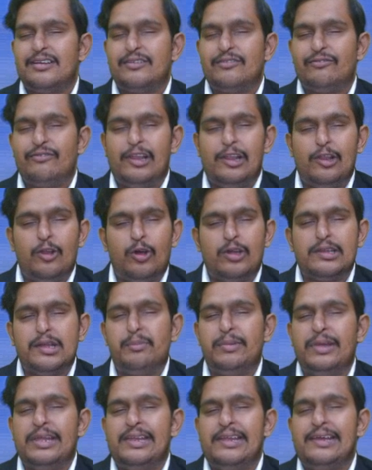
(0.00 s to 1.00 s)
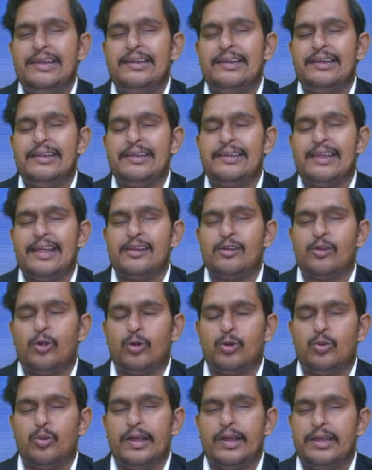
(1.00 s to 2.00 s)
We'll know the meaning in detail,
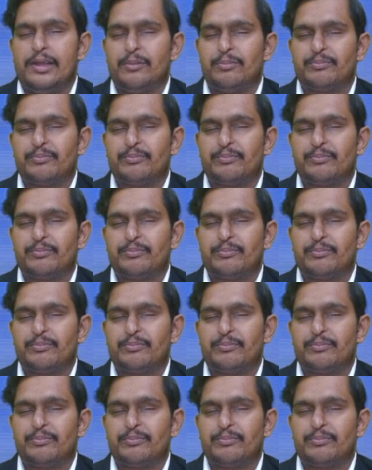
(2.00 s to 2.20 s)
don't worry.